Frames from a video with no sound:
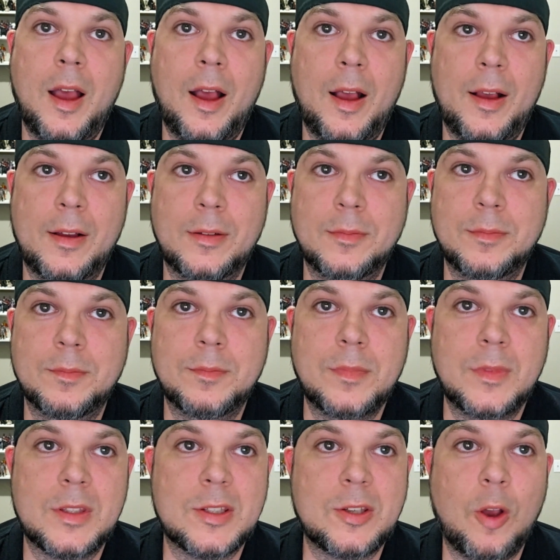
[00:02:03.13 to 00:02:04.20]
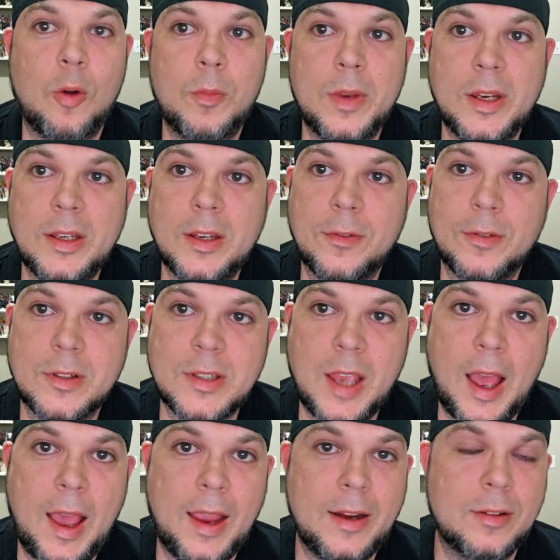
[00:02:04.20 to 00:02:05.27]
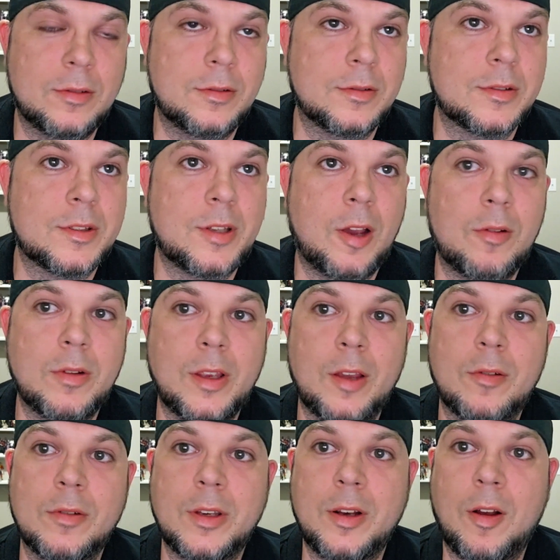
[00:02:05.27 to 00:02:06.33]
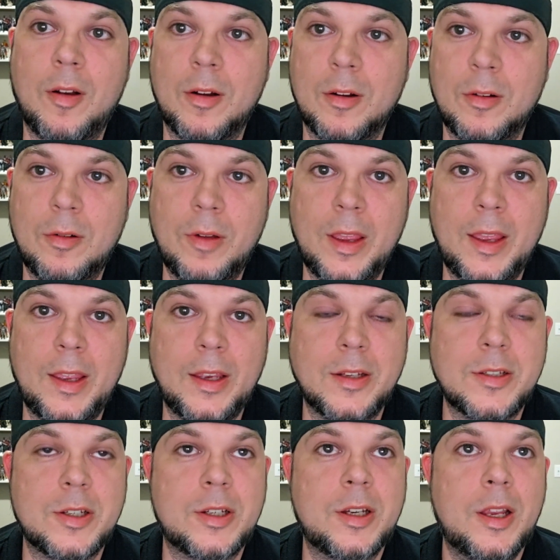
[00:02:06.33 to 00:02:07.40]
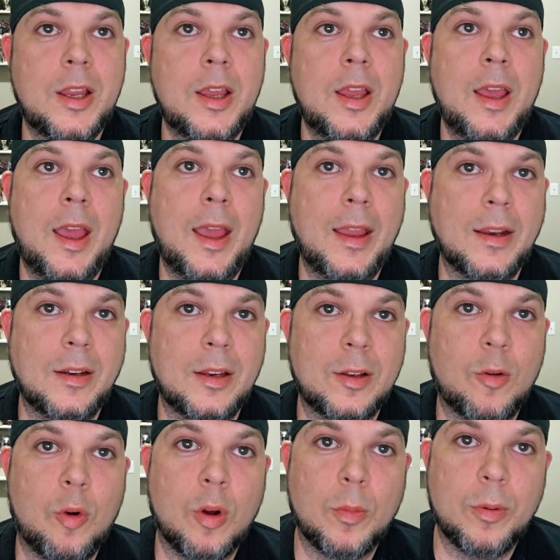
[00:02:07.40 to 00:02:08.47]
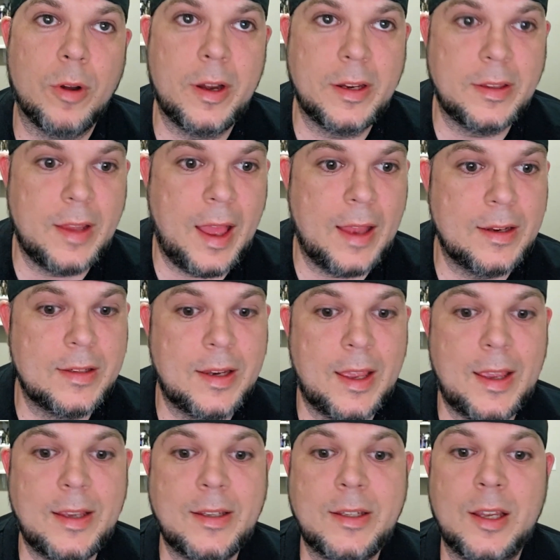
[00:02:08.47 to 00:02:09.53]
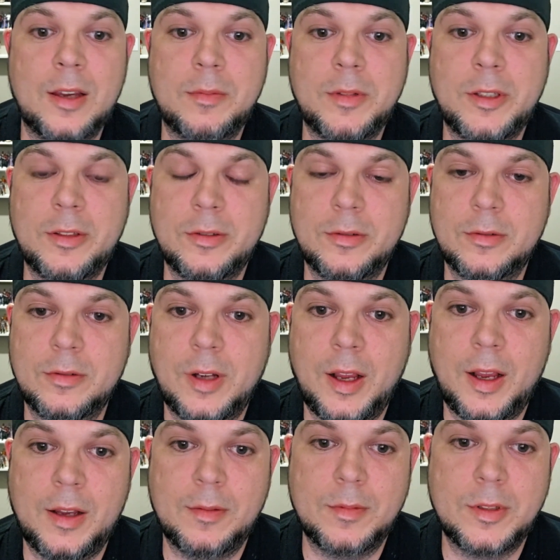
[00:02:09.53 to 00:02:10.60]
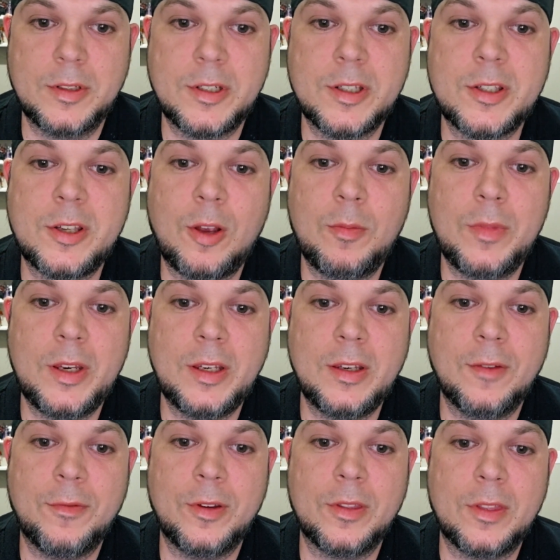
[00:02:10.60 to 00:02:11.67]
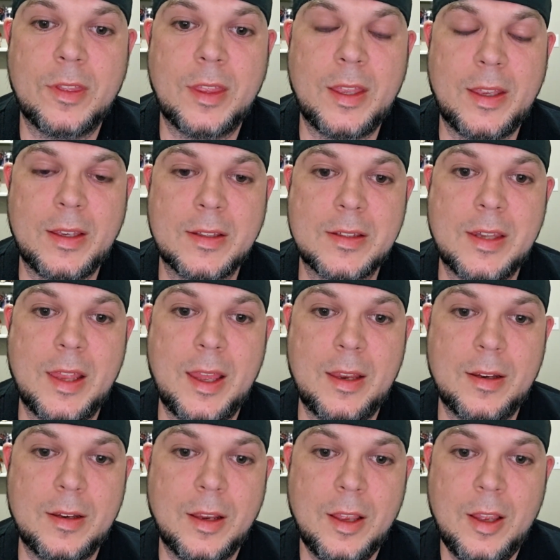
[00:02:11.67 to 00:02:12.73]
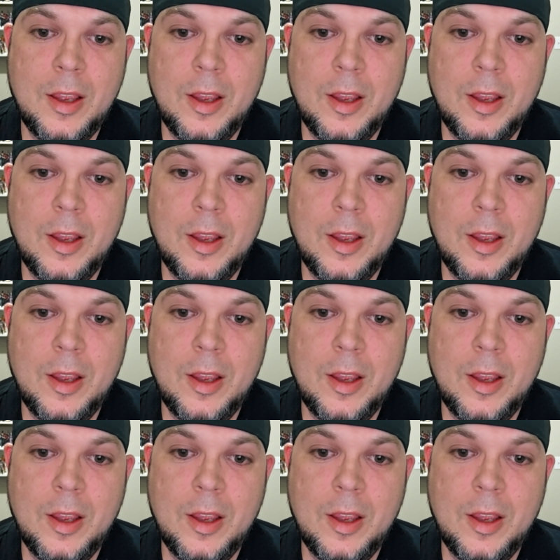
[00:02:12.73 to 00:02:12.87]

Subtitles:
So many different titles. Toni owning ROH and incorporating that into AEW. There's just so many different things that